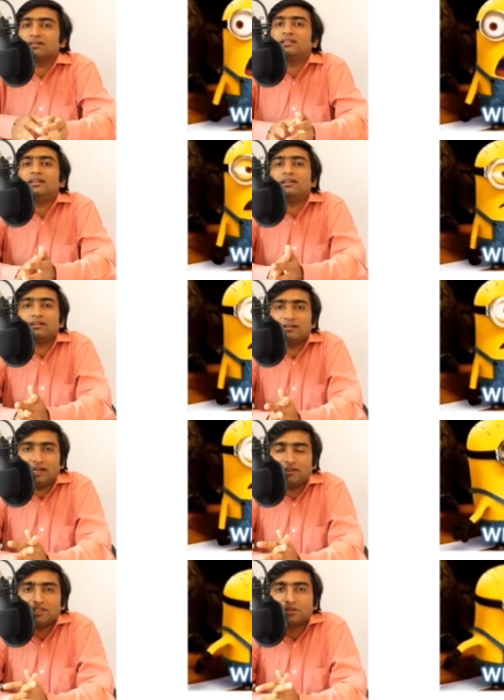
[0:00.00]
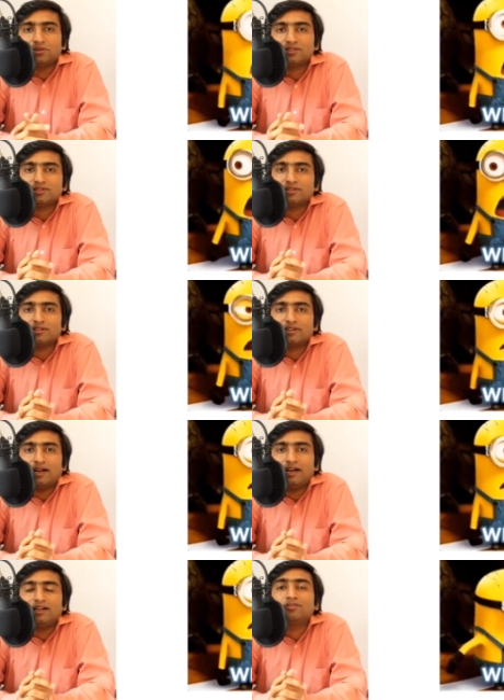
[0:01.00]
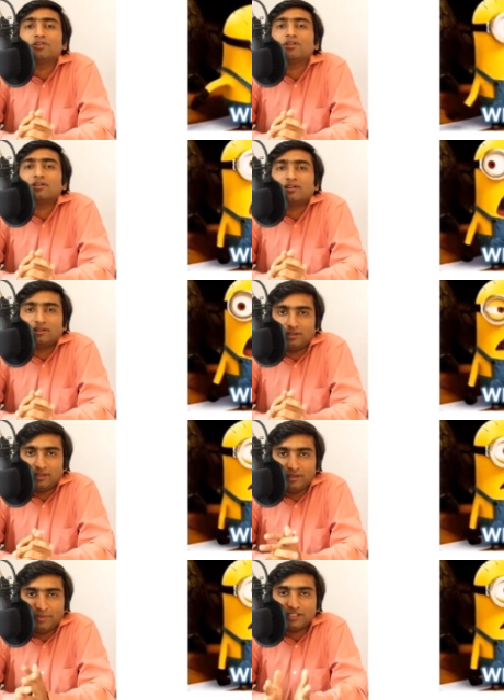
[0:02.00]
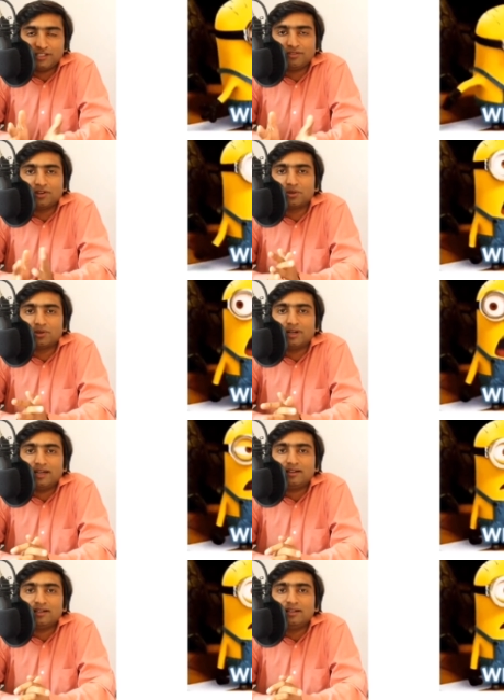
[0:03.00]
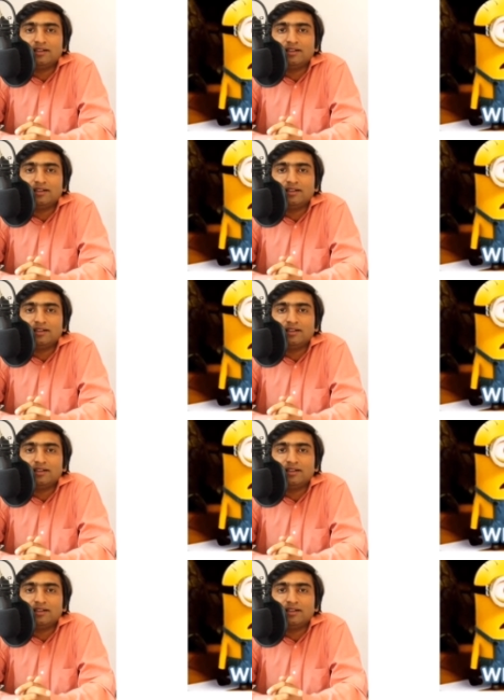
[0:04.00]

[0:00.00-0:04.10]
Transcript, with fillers: the Ayurveda course, and if you are imagine if you are told like